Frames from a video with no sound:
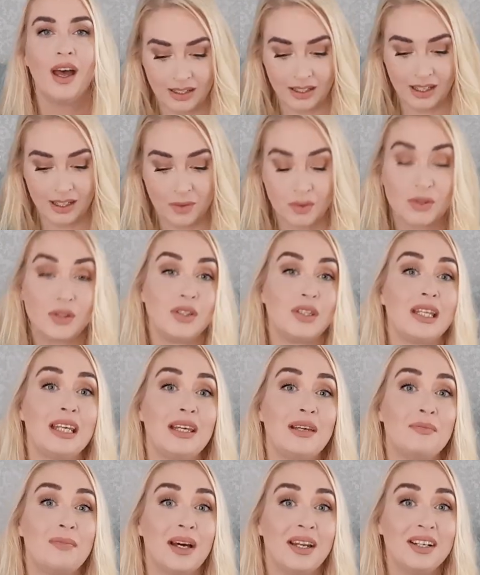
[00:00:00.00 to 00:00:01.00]
It was
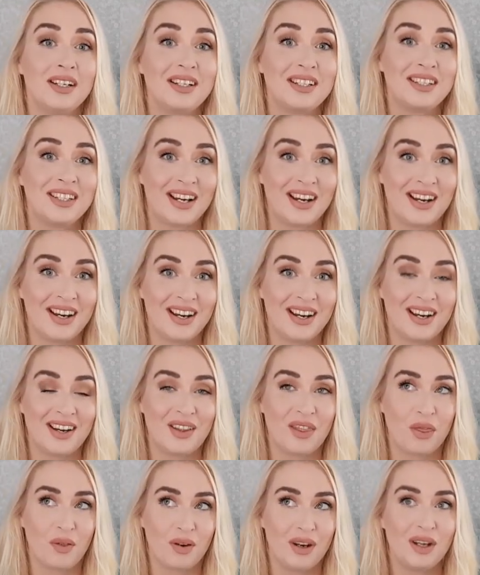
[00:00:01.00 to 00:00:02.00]
the
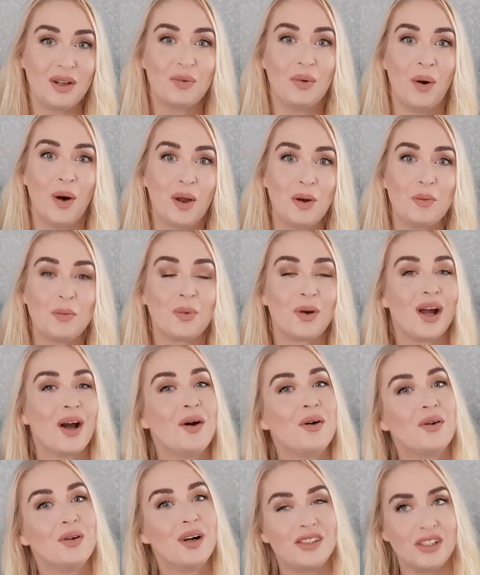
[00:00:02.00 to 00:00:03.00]
Manicadar 3-in-1
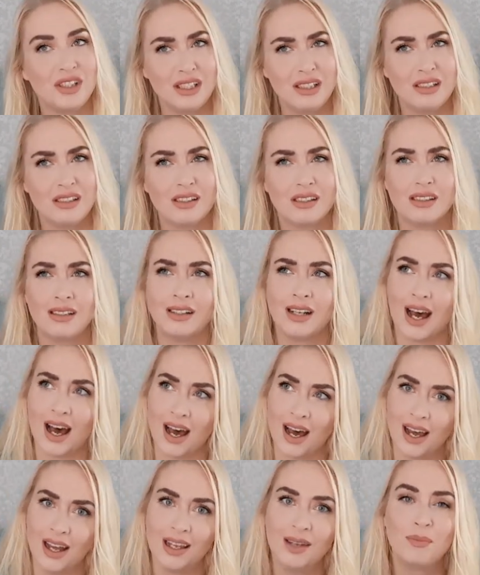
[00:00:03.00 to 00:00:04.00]
Brow, Cheek and
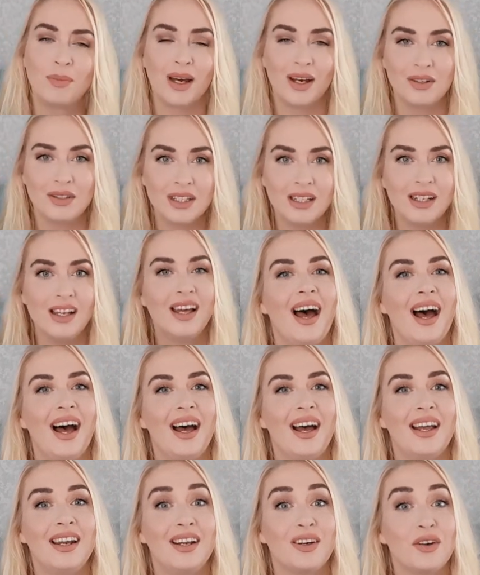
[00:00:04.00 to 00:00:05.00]
Eye Powder.
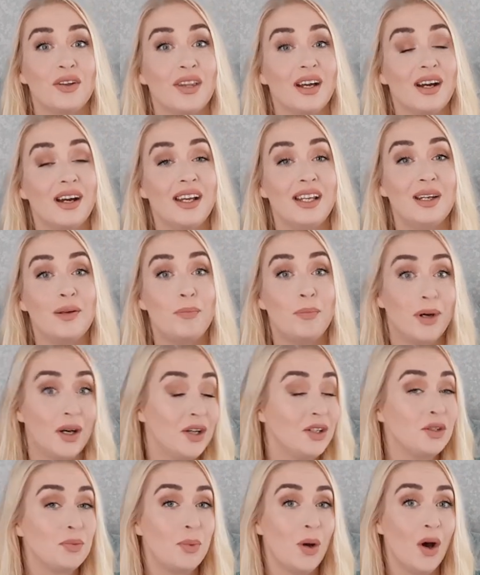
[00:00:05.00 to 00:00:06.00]
And I got that in a
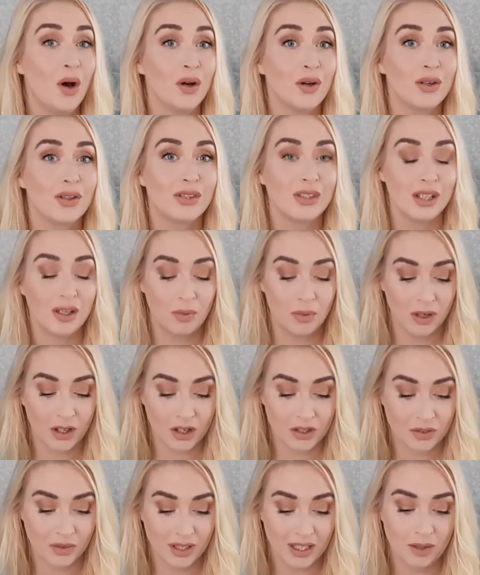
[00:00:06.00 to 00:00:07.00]
Birch Box. It
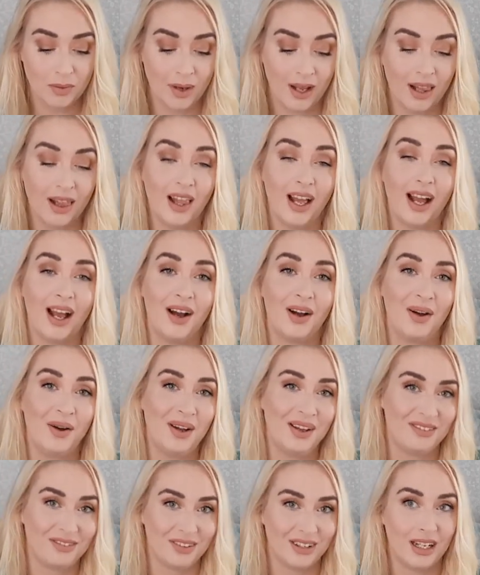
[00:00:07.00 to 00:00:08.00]
worked really well.
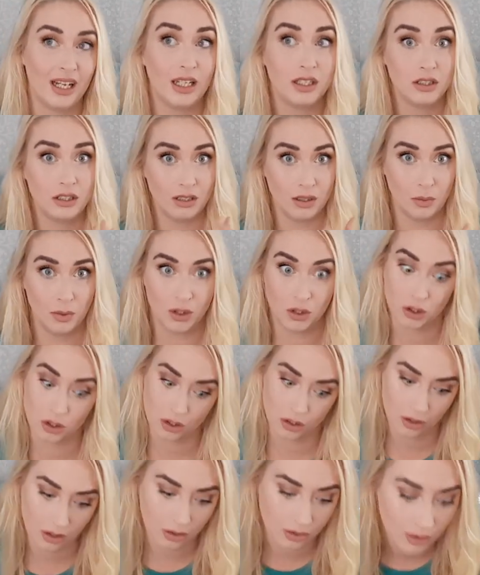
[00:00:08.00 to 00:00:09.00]
However, I will show
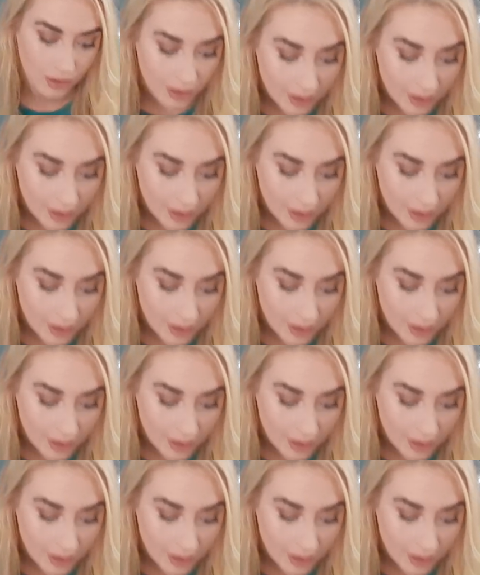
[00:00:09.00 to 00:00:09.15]
you.